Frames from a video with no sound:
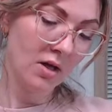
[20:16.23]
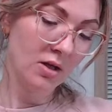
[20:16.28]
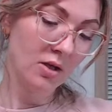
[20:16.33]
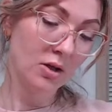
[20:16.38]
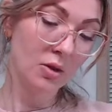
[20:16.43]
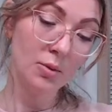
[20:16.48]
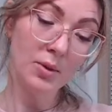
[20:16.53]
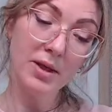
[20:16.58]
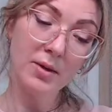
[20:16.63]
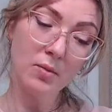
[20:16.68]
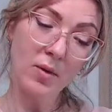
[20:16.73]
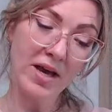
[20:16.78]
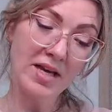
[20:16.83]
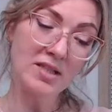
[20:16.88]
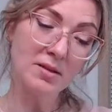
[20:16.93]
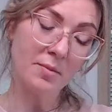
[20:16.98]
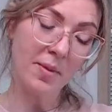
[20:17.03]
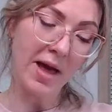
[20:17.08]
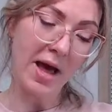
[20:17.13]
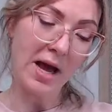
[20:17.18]
Louis
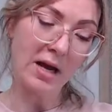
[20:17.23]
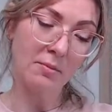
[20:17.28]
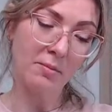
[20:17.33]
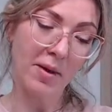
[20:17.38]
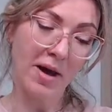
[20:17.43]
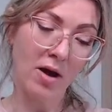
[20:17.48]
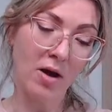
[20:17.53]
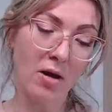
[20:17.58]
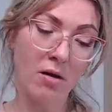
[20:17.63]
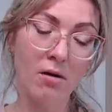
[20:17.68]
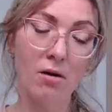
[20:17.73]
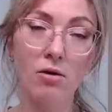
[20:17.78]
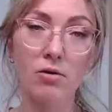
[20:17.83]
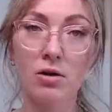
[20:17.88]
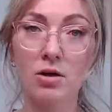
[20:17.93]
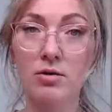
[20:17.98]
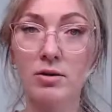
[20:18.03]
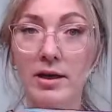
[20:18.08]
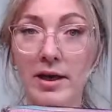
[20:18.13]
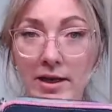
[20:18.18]
waist bag by Uh Oh
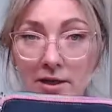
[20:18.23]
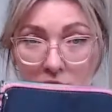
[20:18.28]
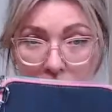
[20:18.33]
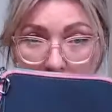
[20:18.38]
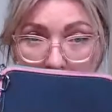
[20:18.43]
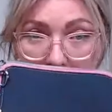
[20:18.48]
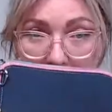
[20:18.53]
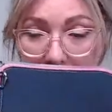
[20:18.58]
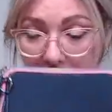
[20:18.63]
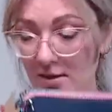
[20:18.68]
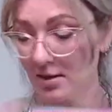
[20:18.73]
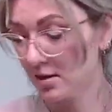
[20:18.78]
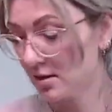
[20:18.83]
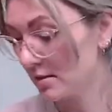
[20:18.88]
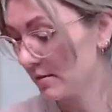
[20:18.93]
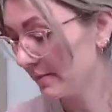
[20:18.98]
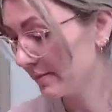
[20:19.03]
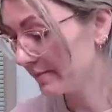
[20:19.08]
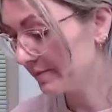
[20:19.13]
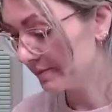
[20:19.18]
Creations.